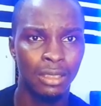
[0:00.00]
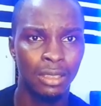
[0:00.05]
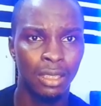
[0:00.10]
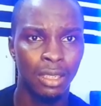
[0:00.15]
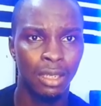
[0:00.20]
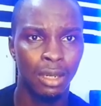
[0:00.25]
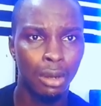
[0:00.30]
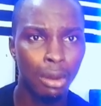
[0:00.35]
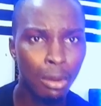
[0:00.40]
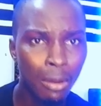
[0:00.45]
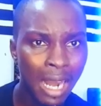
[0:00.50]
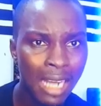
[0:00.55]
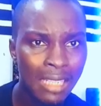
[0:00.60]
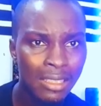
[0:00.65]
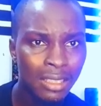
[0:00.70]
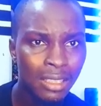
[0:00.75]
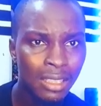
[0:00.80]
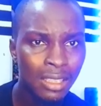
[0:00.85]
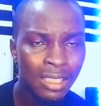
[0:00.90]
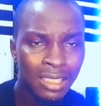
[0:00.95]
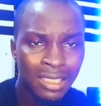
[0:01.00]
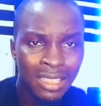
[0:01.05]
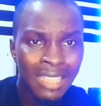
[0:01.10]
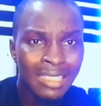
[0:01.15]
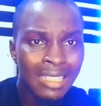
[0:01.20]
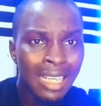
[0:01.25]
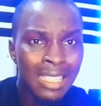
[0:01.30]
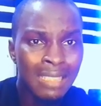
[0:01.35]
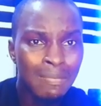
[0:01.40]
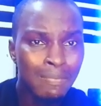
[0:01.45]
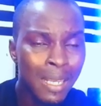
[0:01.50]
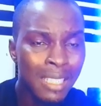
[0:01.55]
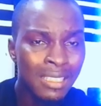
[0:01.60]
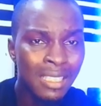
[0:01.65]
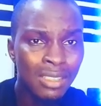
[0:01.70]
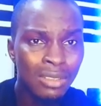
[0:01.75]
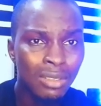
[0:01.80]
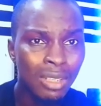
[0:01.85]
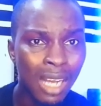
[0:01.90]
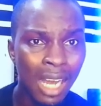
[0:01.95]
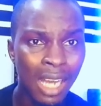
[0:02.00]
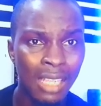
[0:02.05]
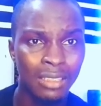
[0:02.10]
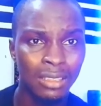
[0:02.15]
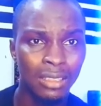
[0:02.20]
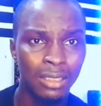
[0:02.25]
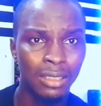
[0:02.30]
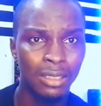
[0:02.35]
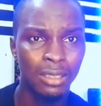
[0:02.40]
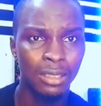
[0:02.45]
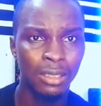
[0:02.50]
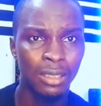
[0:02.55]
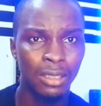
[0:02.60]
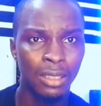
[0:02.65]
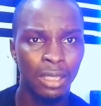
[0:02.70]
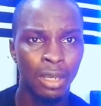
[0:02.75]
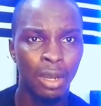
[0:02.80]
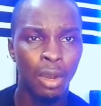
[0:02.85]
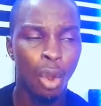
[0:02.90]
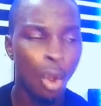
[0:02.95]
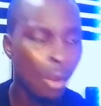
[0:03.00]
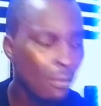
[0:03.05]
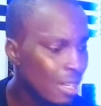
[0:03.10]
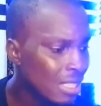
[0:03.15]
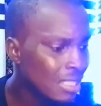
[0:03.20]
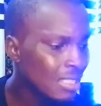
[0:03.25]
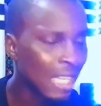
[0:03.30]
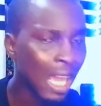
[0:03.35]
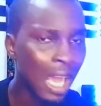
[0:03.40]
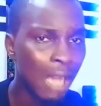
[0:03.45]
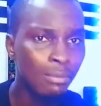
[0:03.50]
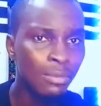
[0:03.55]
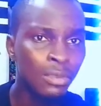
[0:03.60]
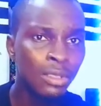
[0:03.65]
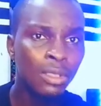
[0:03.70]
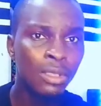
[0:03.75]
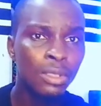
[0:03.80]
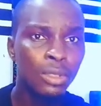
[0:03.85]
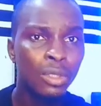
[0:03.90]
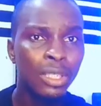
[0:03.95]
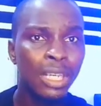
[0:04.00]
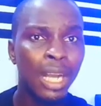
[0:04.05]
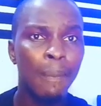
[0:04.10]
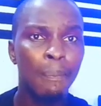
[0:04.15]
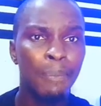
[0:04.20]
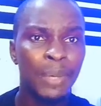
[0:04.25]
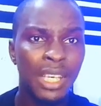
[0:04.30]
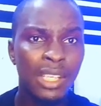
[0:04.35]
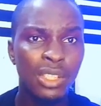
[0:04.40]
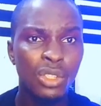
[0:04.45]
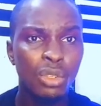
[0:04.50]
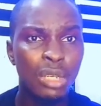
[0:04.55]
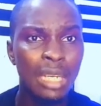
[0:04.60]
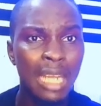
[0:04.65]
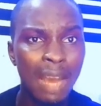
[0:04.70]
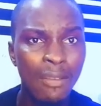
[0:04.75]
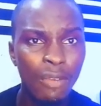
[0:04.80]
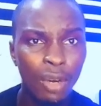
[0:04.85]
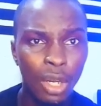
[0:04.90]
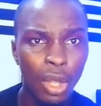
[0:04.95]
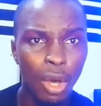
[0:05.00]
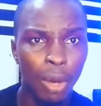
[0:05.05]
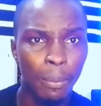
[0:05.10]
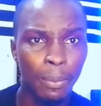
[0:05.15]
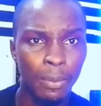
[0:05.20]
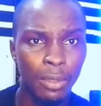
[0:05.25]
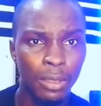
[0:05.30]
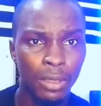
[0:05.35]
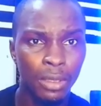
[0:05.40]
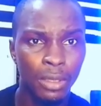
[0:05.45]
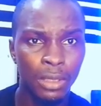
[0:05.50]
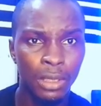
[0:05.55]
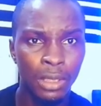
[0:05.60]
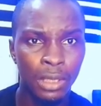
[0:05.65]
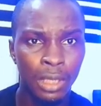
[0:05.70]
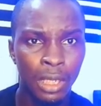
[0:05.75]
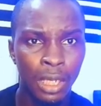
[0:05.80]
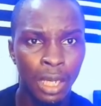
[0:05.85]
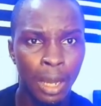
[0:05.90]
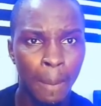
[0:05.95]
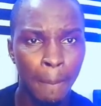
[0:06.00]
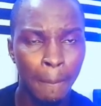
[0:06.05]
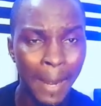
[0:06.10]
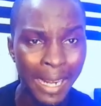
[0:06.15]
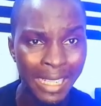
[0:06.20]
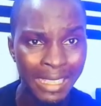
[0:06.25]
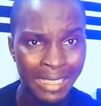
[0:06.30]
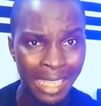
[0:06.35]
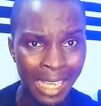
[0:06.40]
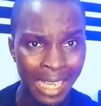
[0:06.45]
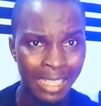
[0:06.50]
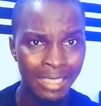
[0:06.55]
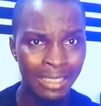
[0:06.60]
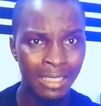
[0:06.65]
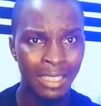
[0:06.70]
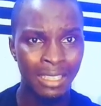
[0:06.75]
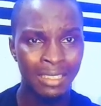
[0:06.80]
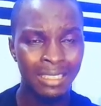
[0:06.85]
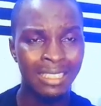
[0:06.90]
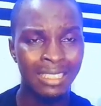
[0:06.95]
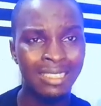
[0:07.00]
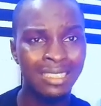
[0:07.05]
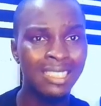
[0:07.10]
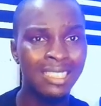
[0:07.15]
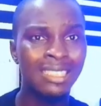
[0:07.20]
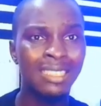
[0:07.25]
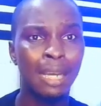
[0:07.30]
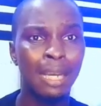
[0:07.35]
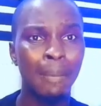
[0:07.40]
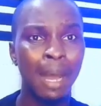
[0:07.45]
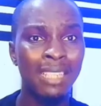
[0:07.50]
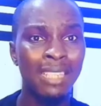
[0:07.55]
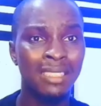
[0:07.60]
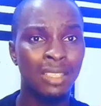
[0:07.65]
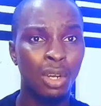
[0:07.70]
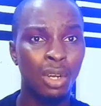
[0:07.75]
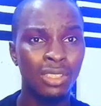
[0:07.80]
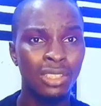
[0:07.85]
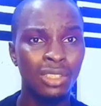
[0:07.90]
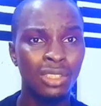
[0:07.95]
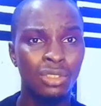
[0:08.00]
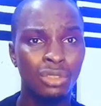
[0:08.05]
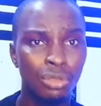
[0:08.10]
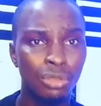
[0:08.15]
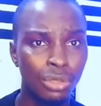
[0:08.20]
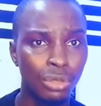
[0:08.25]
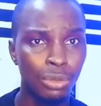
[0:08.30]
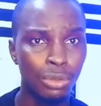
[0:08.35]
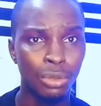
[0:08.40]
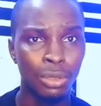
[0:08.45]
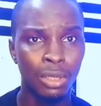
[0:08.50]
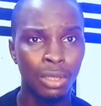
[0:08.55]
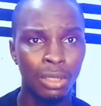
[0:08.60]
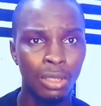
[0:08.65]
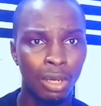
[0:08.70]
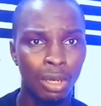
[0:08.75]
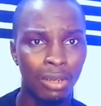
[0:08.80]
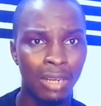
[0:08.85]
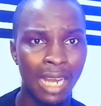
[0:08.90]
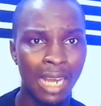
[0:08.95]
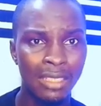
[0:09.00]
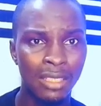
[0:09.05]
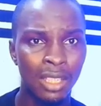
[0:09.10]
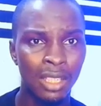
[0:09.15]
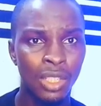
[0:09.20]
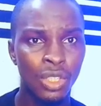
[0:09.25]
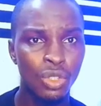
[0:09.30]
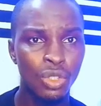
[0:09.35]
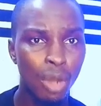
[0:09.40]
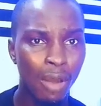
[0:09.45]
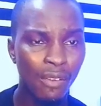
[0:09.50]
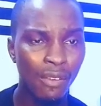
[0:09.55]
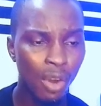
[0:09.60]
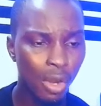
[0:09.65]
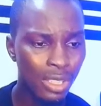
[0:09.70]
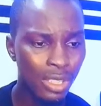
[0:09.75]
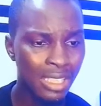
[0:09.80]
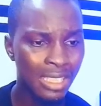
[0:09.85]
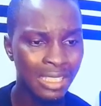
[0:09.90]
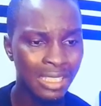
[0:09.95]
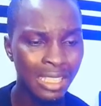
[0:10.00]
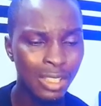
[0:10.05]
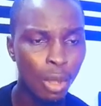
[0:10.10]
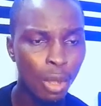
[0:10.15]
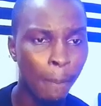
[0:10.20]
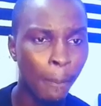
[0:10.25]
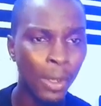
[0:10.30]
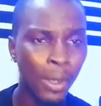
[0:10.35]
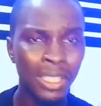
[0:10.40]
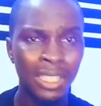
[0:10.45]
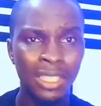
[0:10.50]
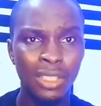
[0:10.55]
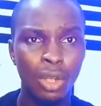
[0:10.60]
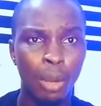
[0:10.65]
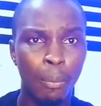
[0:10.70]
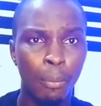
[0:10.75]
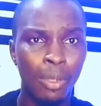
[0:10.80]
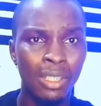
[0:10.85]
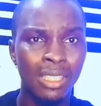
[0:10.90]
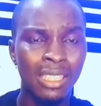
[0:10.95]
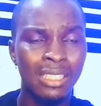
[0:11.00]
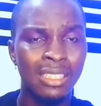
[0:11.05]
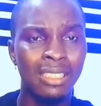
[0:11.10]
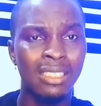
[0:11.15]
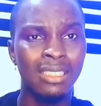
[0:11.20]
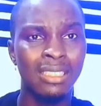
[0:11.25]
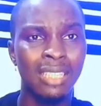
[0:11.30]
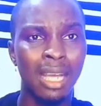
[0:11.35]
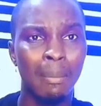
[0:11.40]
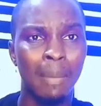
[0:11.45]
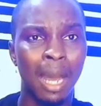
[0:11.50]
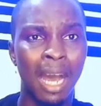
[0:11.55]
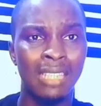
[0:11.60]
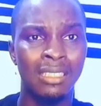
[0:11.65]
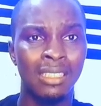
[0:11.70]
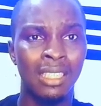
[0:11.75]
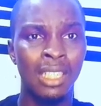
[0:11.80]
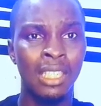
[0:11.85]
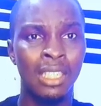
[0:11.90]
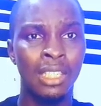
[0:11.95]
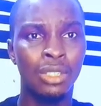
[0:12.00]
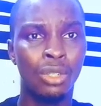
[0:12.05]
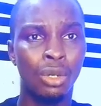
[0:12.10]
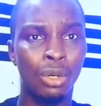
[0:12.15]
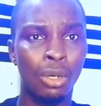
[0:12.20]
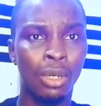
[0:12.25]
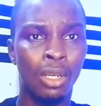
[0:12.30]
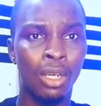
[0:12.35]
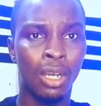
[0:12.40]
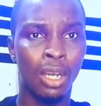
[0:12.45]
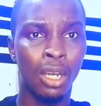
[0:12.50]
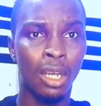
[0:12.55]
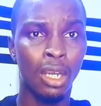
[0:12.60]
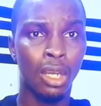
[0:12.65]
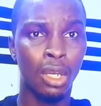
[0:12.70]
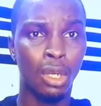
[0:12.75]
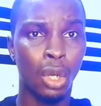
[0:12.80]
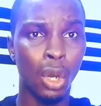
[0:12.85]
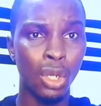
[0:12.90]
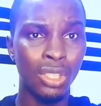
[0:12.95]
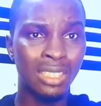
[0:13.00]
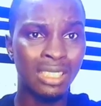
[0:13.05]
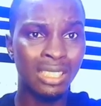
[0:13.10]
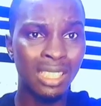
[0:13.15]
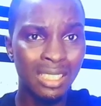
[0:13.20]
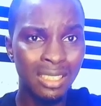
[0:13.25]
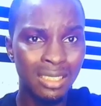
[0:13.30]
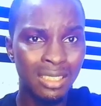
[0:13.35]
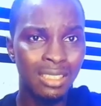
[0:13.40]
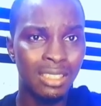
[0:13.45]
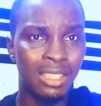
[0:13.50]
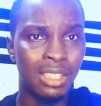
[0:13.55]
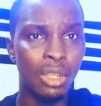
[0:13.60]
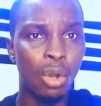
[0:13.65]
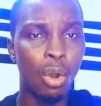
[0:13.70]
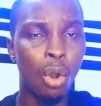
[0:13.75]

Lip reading: All right. Start as best as you can. Over time, you can begin to level up. By then, the system has gotten to you. All right. You have understand your body system has, gotten the